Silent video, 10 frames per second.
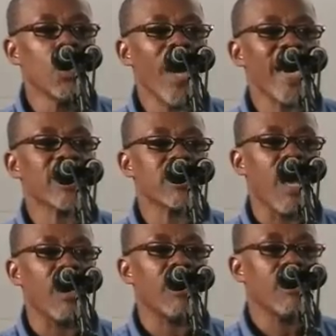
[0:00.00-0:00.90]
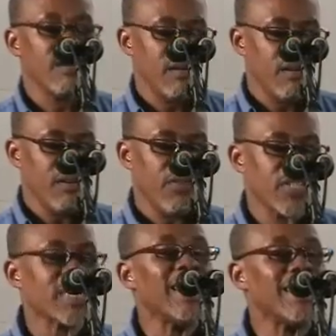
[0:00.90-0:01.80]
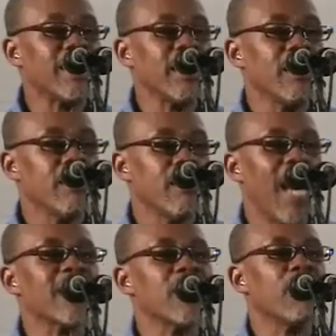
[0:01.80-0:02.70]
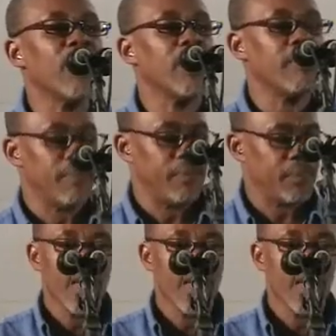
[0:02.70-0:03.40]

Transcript: US dollar facility at St. Philip.